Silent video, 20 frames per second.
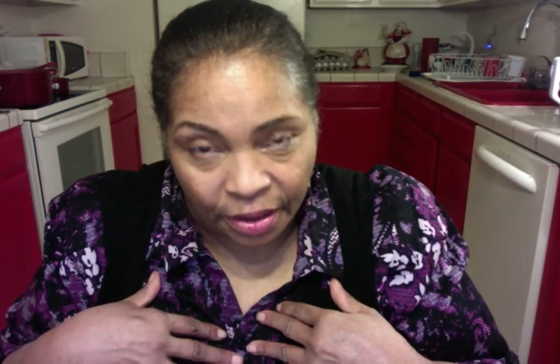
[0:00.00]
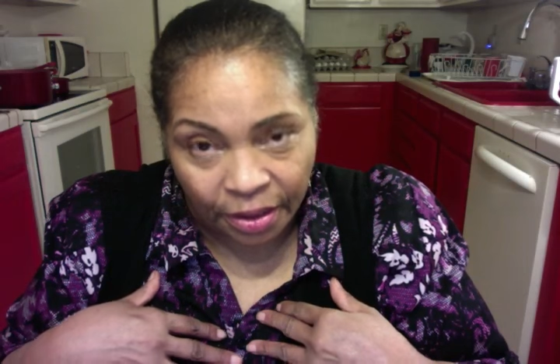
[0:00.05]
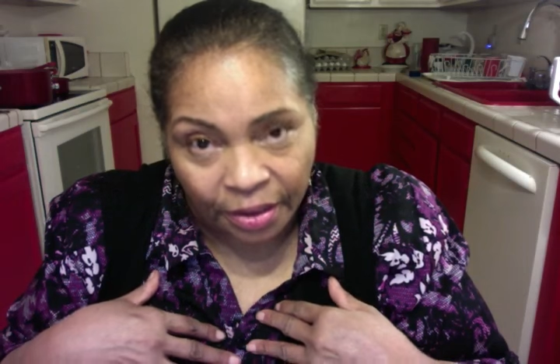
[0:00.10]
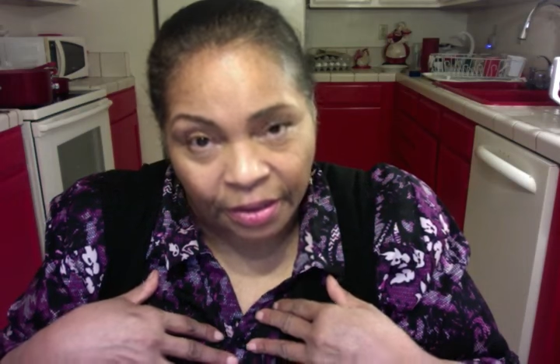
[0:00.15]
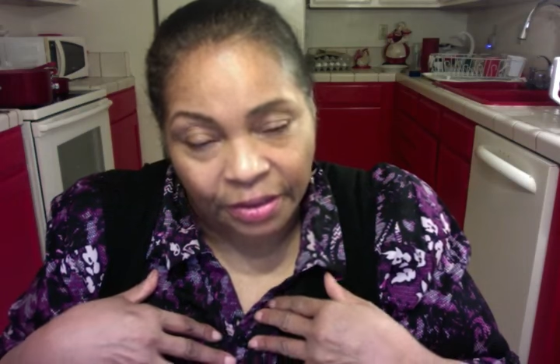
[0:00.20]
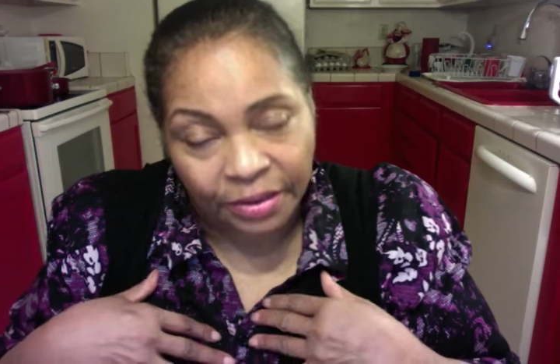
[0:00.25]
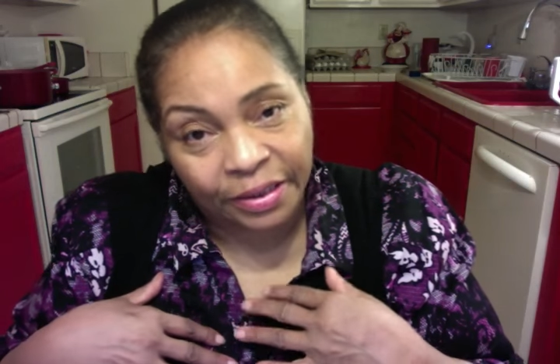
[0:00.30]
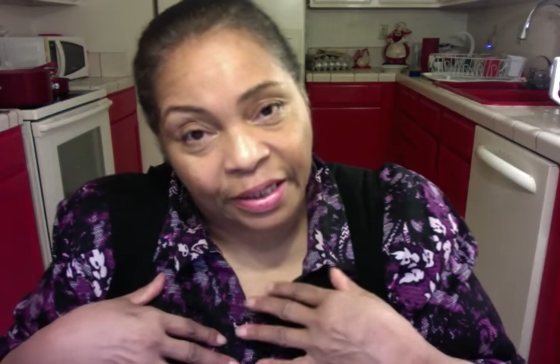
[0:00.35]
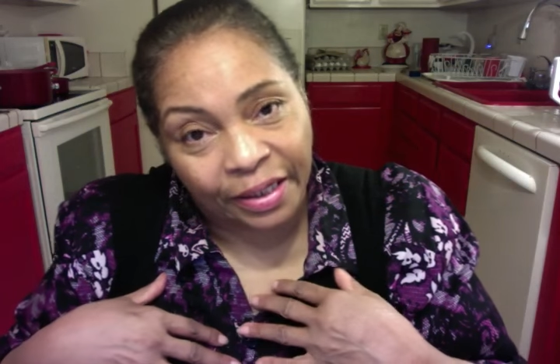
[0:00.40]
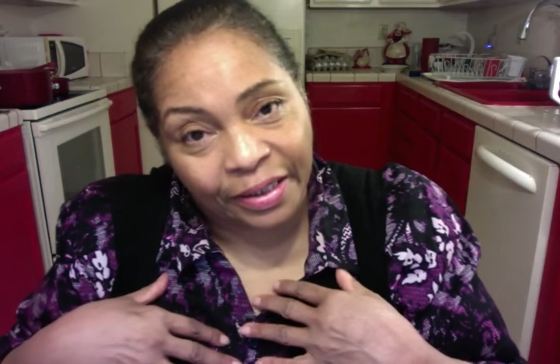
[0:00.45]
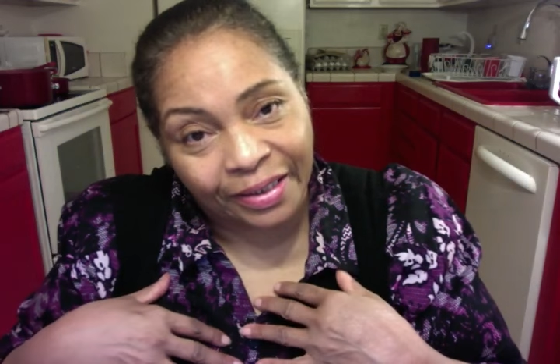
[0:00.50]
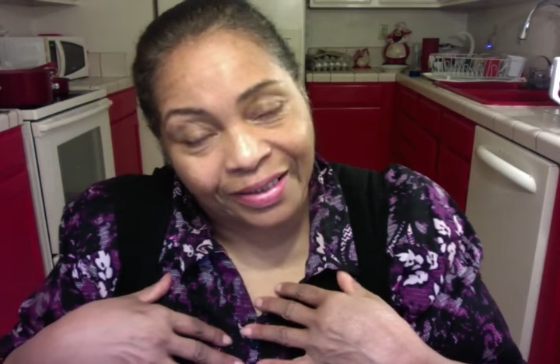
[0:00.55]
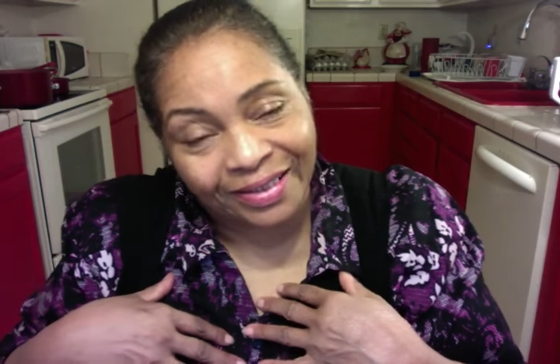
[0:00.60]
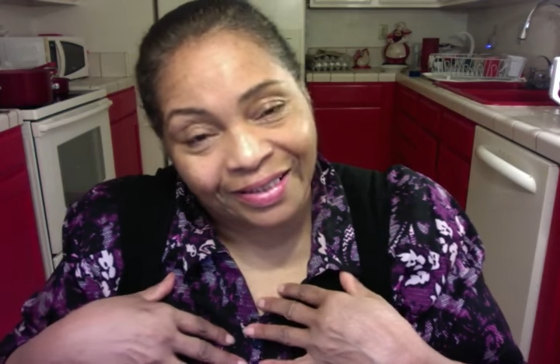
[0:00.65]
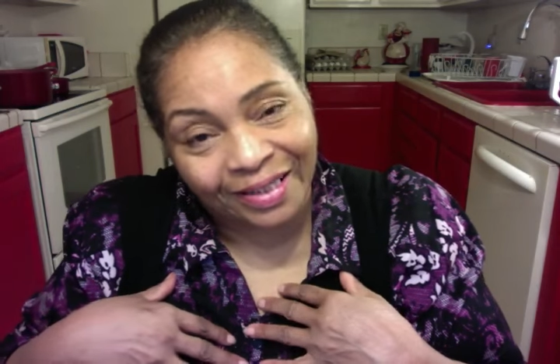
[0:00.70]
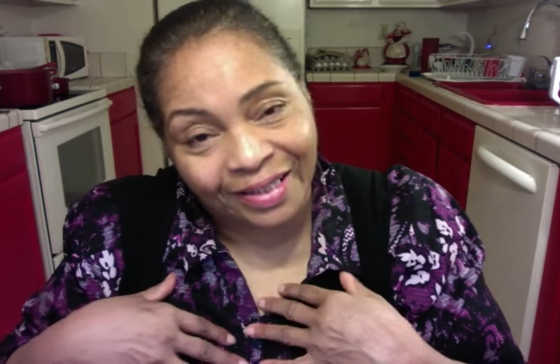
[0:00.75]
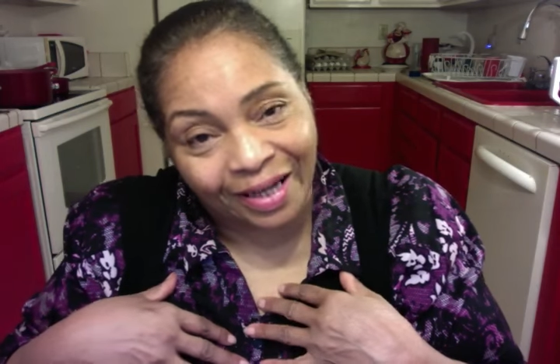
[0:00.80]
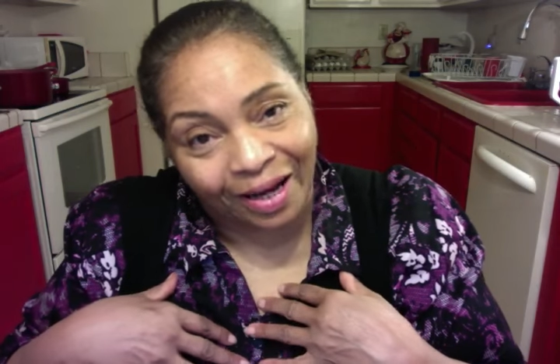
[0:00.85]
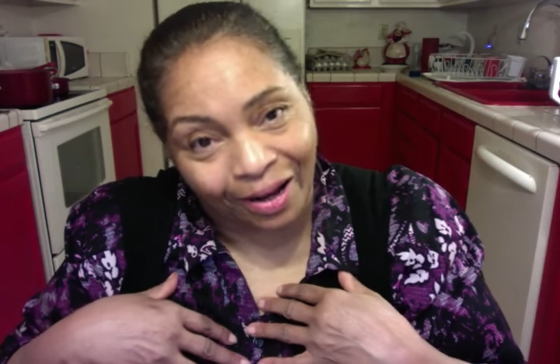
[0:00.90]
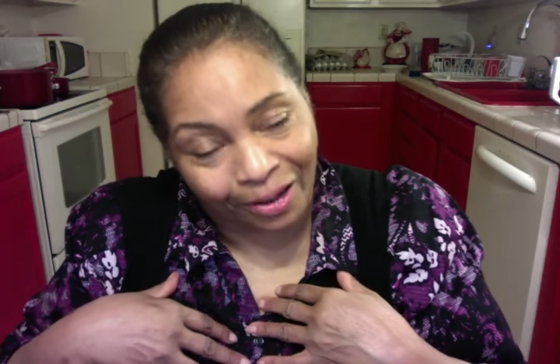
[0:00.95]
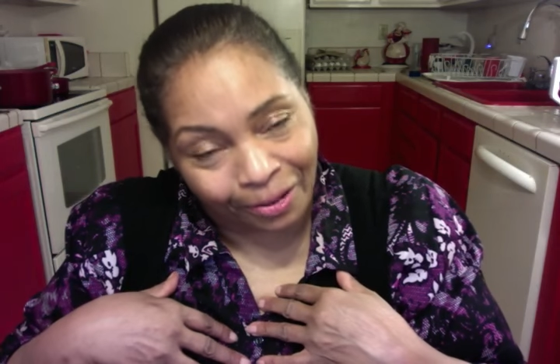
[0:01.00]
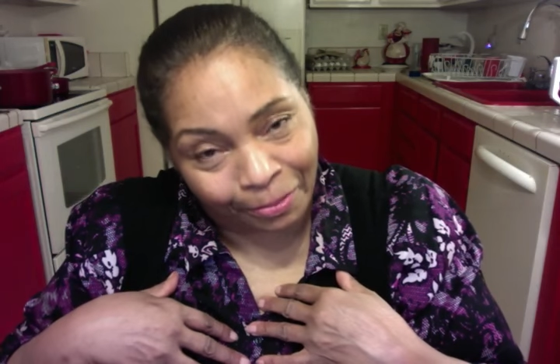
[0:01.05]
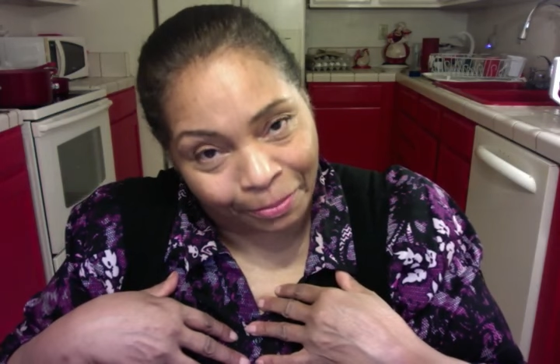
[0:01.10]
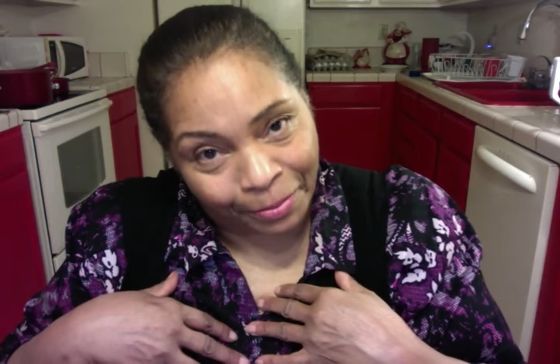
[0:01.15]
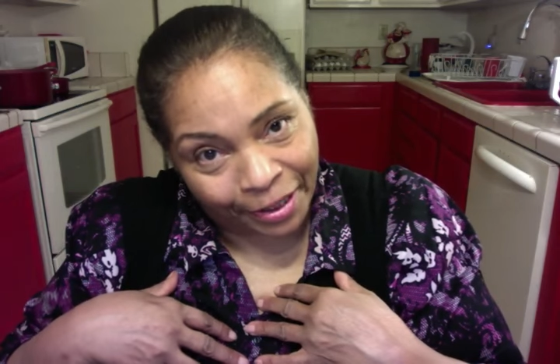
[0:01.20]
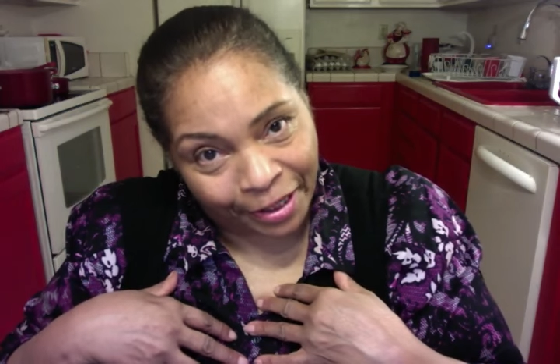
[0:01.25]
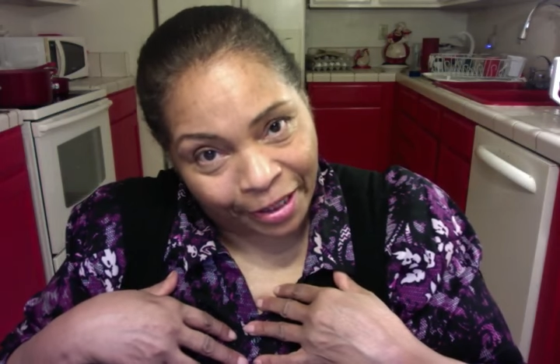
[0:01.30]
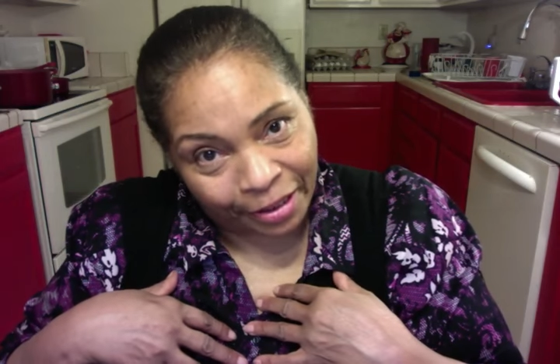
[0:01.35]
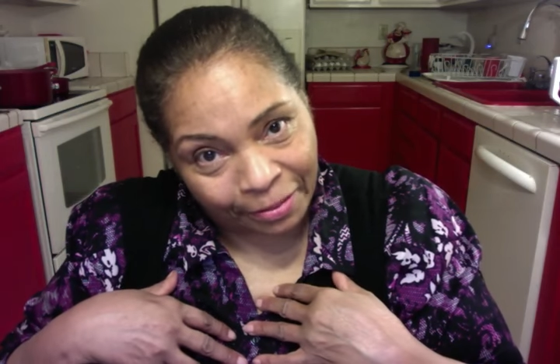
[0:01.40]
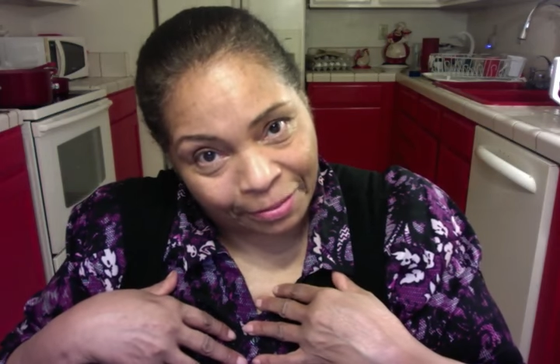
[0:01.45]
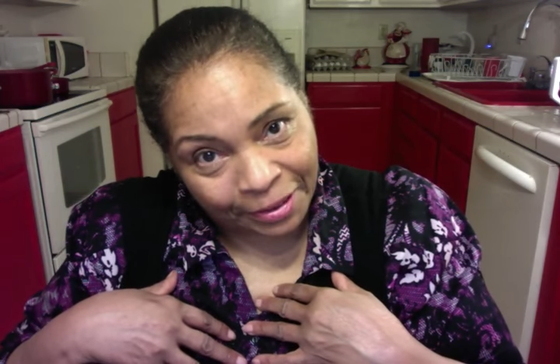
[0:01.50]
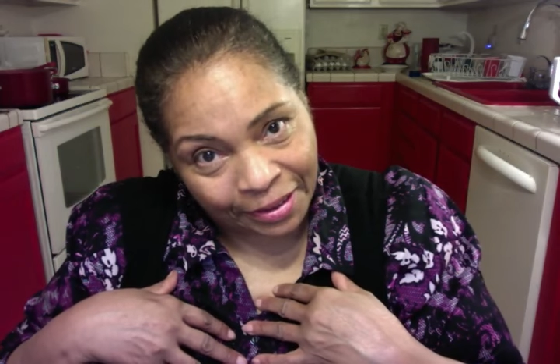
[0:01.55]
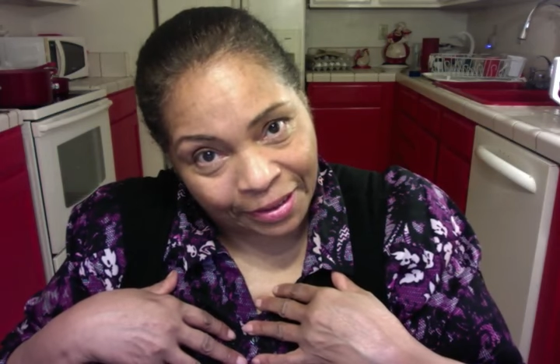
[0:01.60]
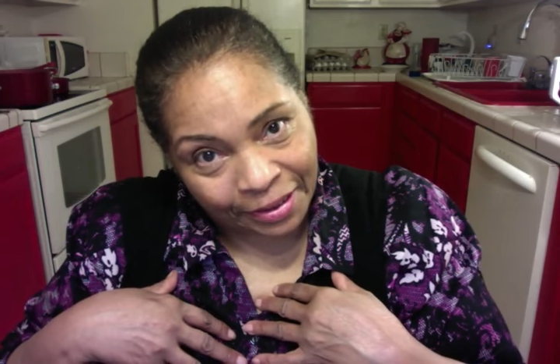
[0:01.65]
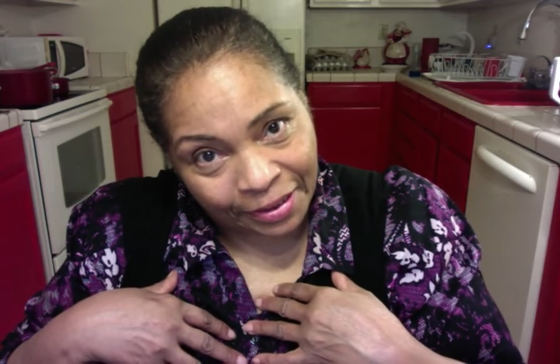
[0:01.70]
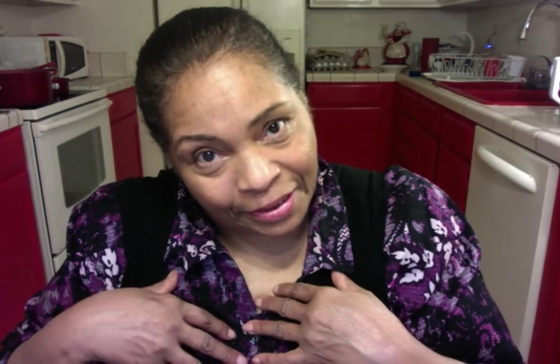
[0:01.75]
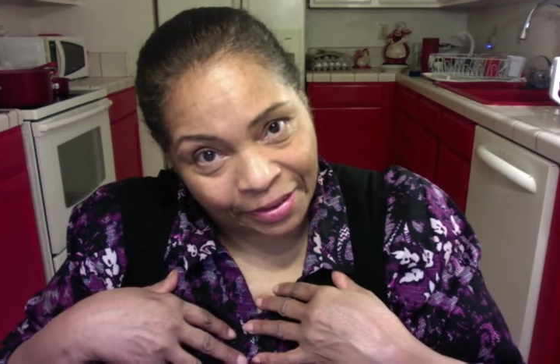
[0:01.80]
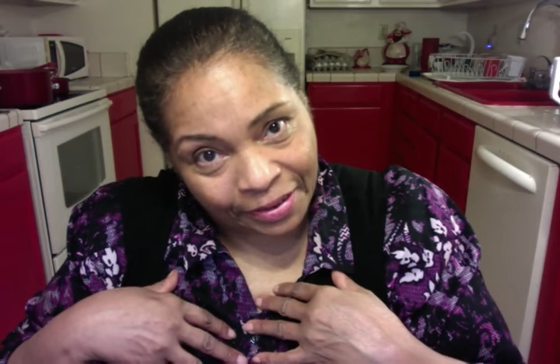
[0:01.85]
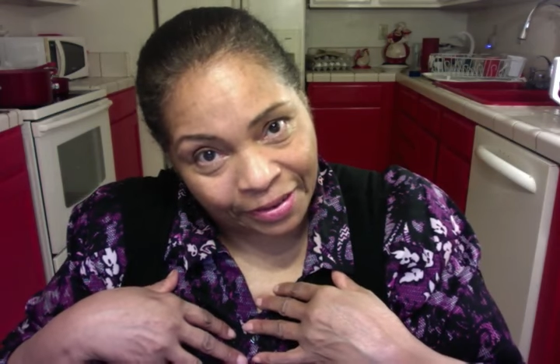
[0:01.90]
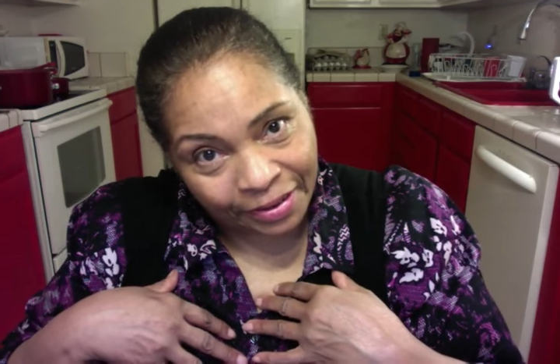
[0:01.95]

It's not a doll baby.